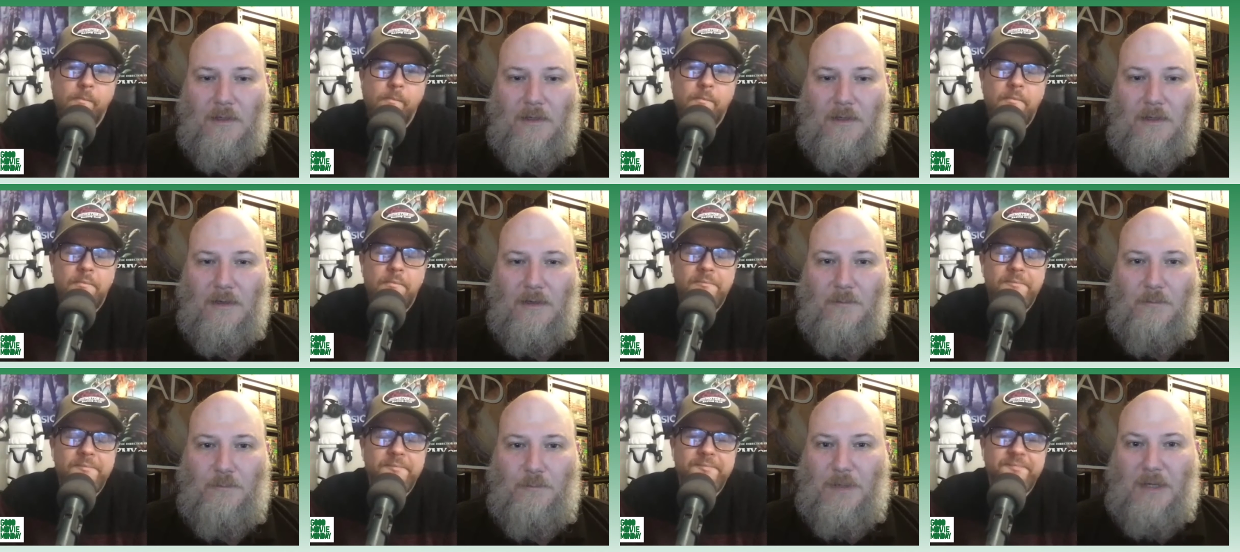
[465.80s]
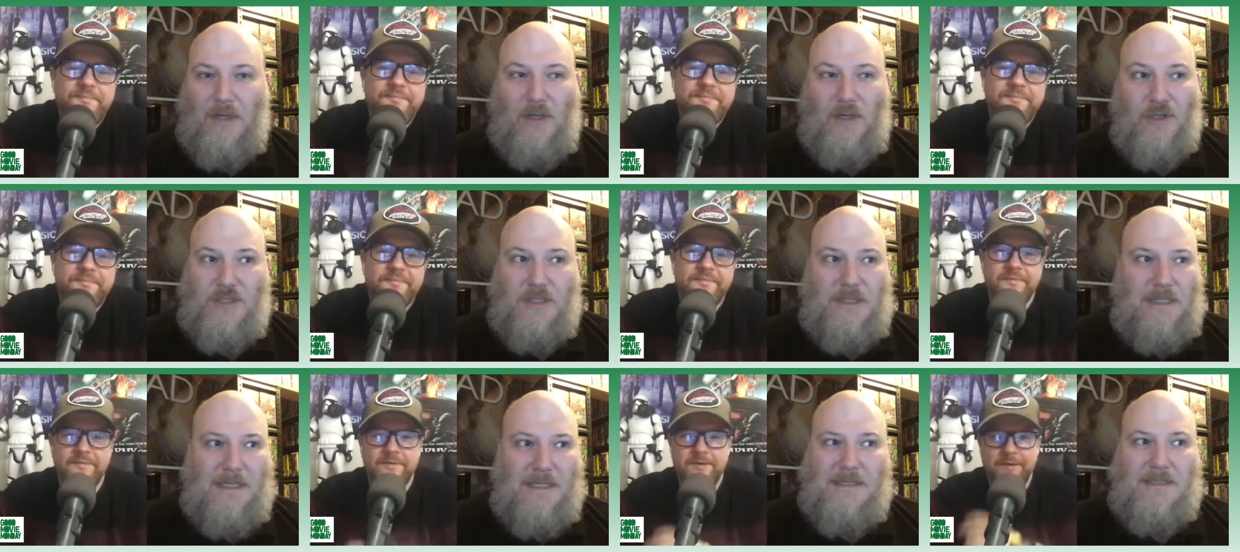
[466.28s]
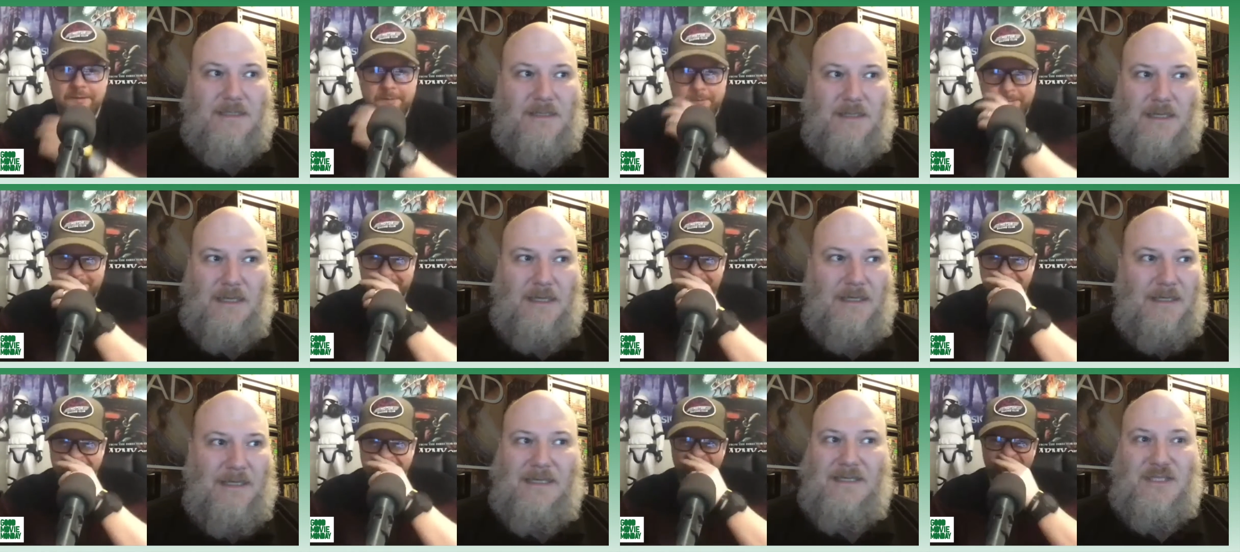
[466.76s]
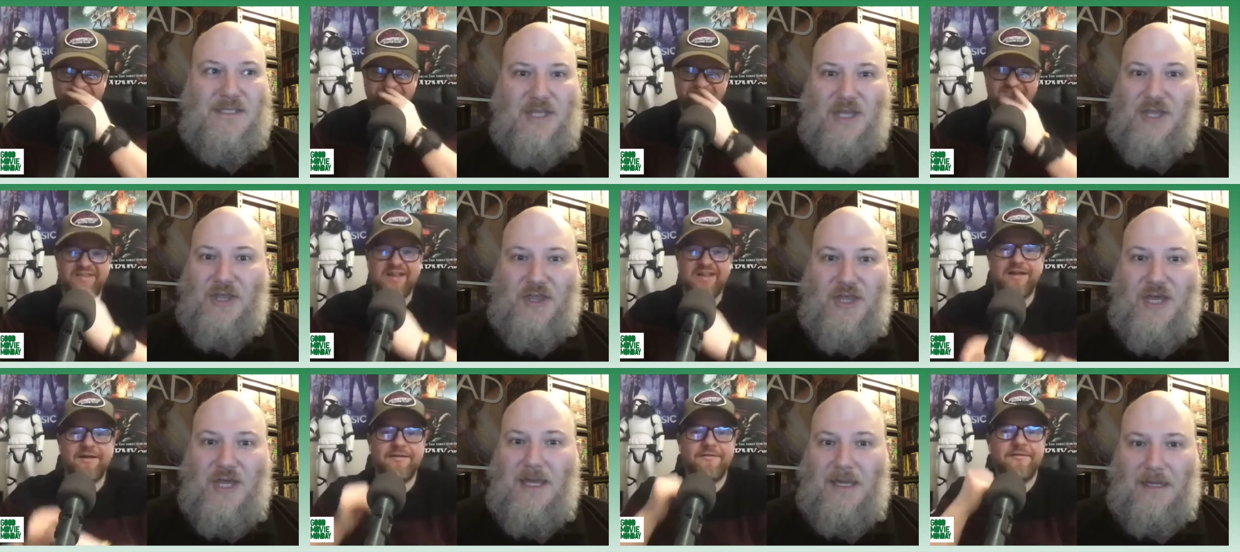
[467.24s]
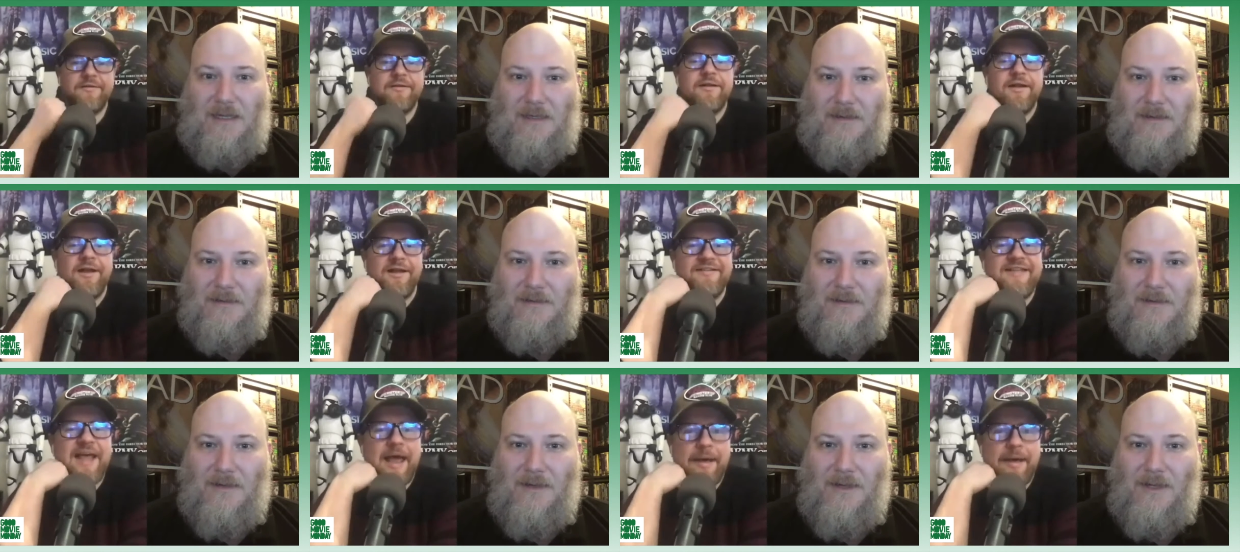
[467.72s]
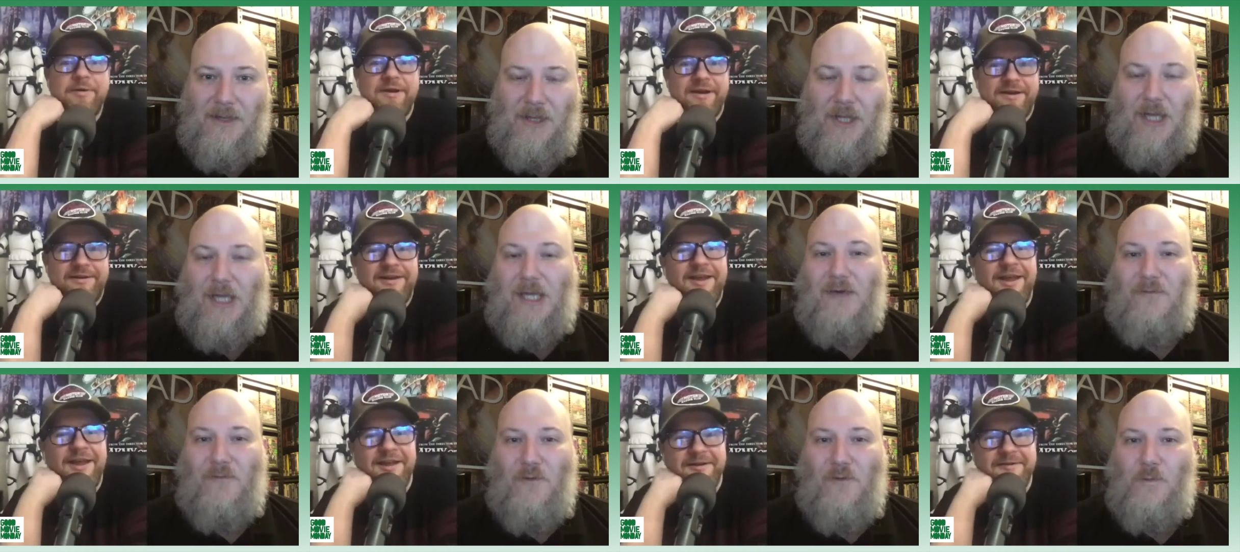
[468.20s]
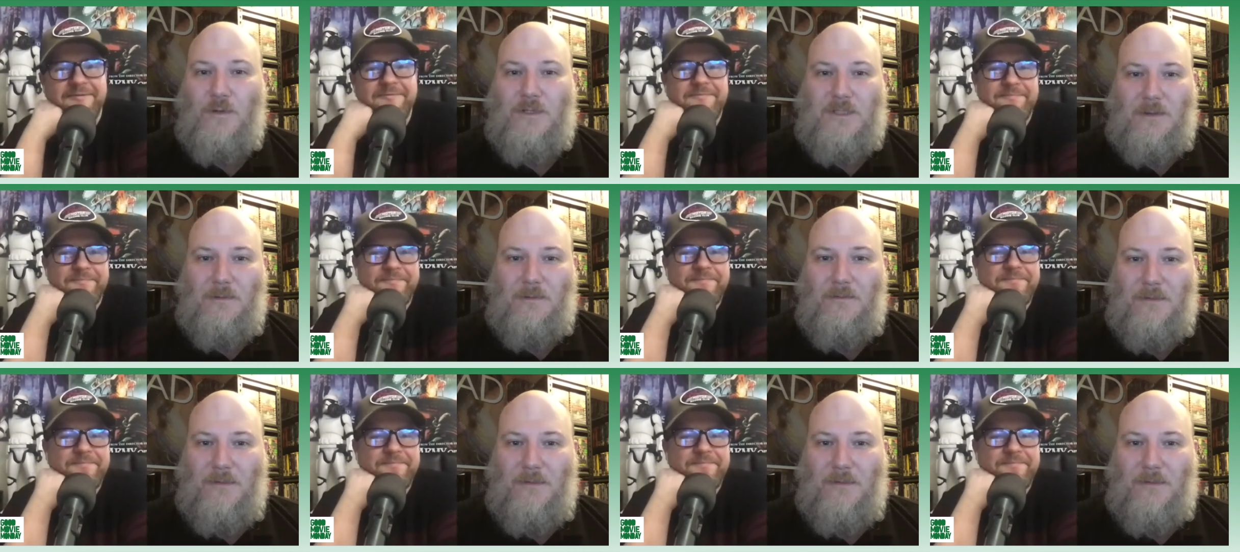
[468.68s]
Speaker 1: because it is it is the thing. It's like happening, if it was, yeah.